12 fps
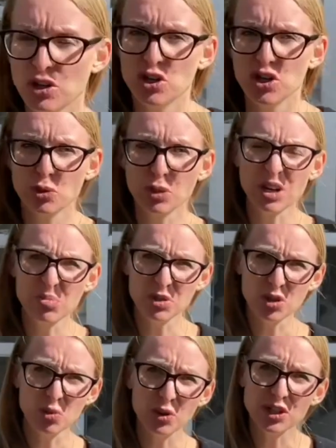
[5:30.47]
So we're gonna put
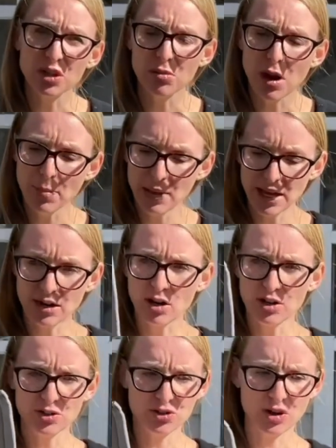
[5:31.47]
the window mop pad
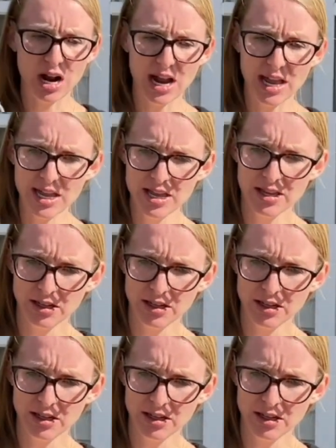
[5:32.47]
on dry.